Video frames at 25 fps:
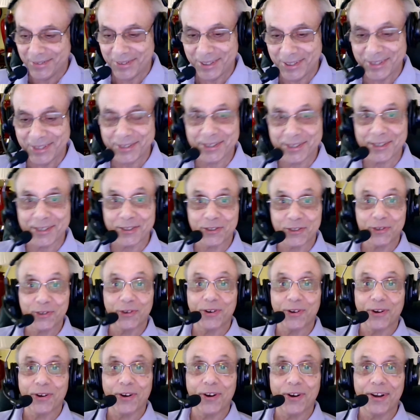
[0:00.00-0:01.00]
This is
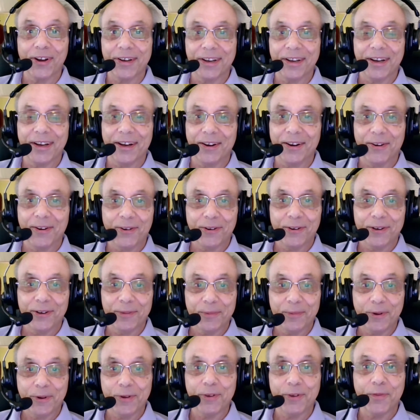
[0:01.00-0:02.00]
your on air
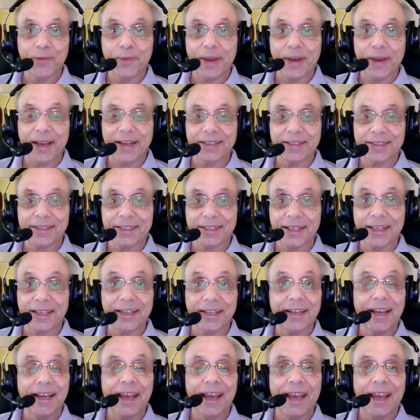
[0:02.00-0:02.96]
automotive magazine.